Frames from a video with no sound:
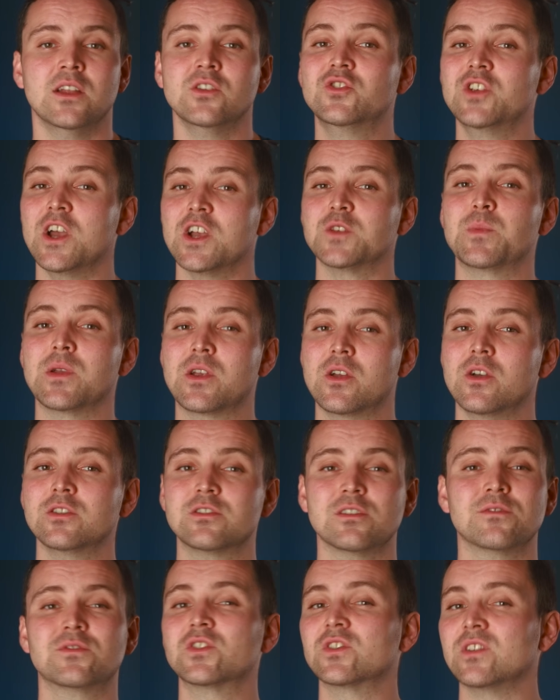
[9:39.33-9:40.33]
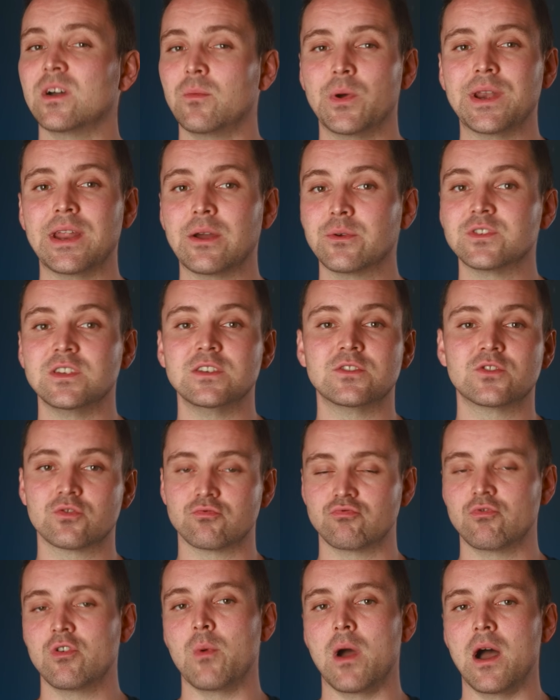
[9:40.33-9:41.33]
just because of someone else's
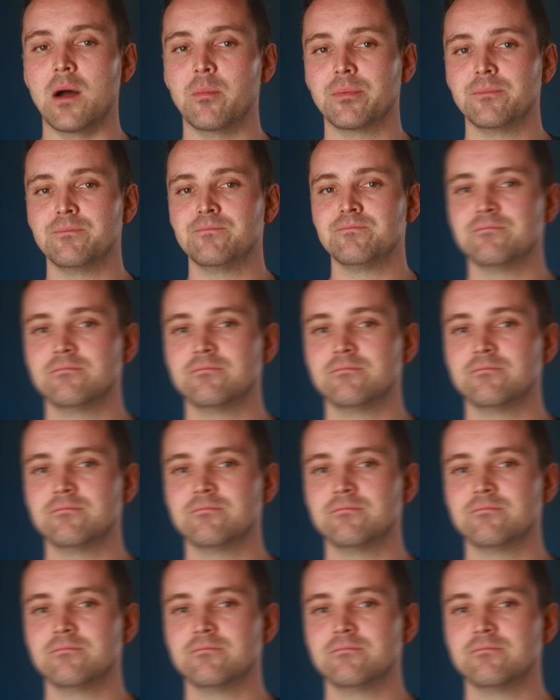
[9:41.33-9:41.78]
screw up.